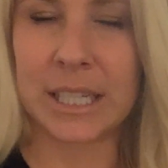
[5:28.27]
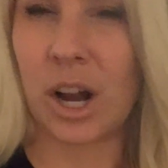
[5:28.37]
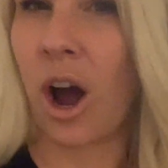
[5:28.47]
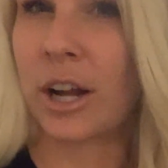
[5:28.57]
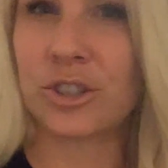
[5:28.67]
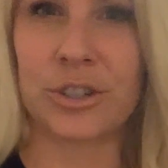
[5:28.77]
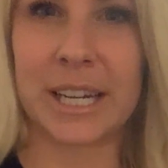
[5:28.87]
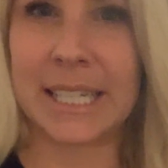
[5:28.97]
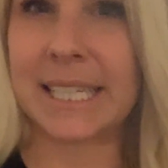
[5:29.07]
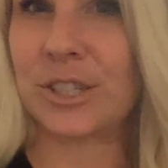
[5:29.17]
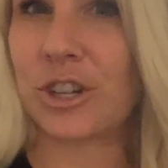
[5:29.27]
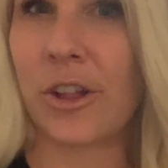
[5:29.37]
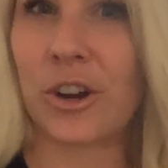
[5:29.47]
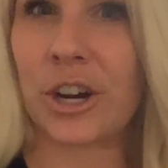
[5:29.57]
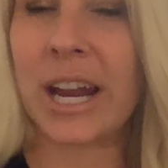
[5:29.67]
to contradict each
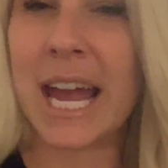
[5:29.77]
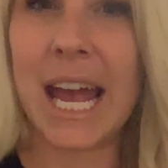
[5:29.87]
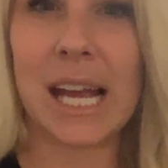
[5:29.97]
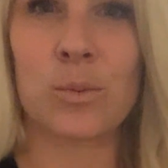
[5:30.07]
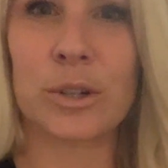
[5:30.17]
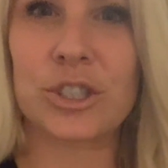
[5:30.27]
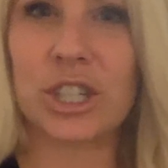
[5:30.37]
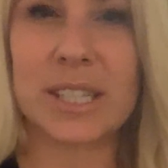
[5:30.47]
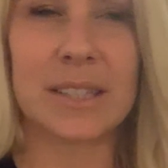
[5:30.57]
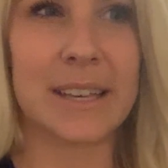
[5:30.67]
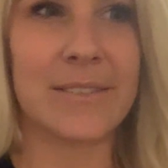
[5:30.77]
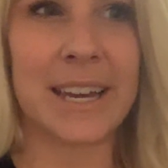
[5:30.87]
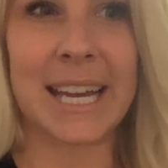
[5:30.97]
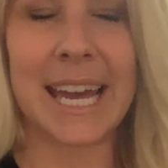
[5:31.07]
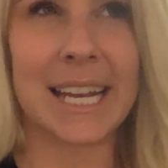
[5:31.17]
other and we're just
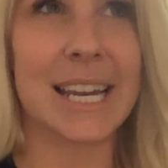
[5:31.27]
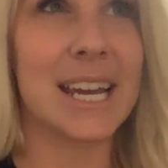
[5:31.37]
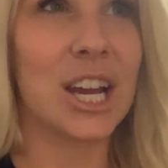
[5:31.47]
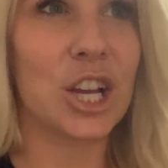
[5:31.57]
living in,